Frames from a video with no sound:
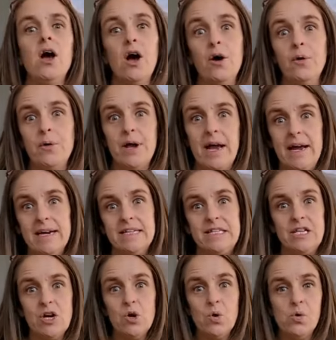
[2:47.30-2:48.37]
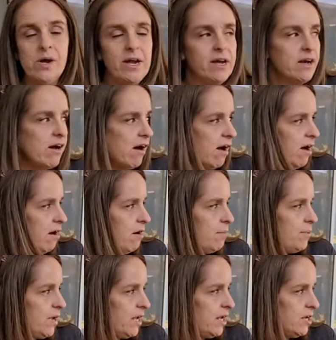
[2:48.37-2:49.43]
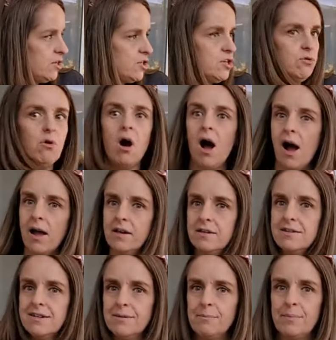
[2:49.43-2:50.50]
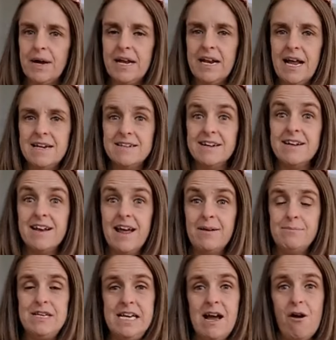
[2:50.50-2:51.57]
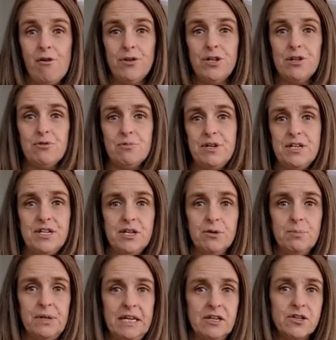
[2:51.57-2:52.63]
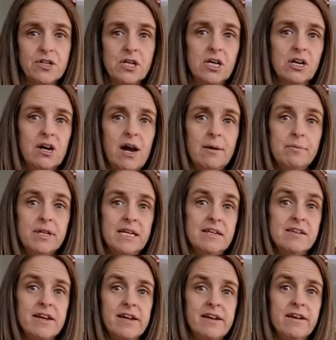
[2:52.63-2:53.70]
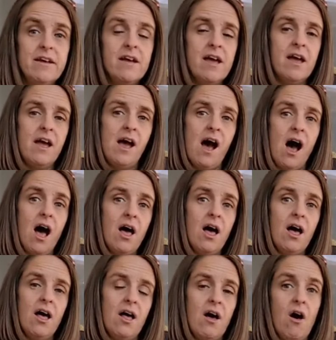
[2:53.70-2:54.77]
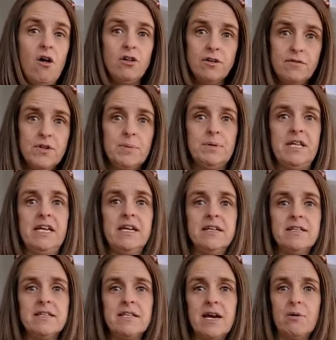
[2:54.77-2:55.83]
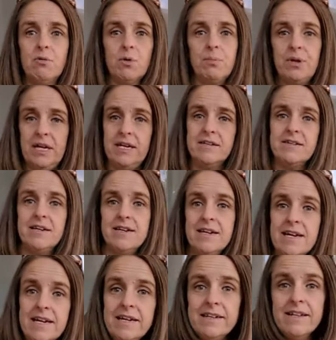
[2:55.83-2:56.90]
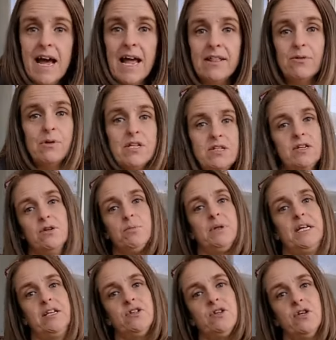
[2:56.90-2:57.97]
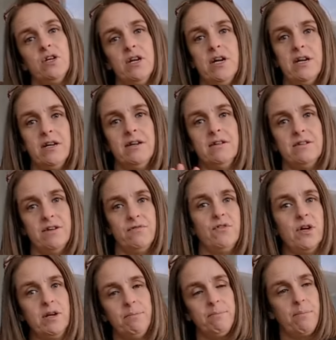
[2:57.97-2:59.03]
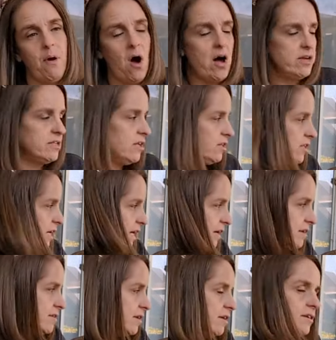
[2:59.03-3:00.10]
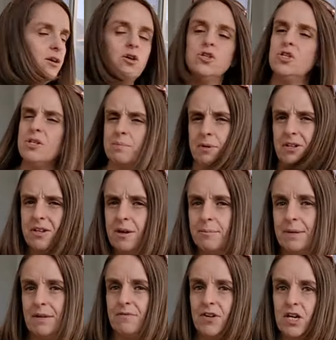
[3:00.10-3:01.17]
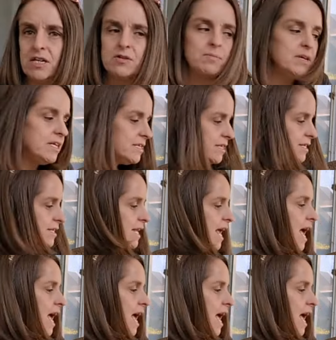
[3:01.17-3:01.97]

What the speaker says: Okay, so it got a bit too hot, but I did empty out the 3-tier planter. I planted all of the plants that were planted in that 3-tier planter in different pots and things, and I'll just put them in various places.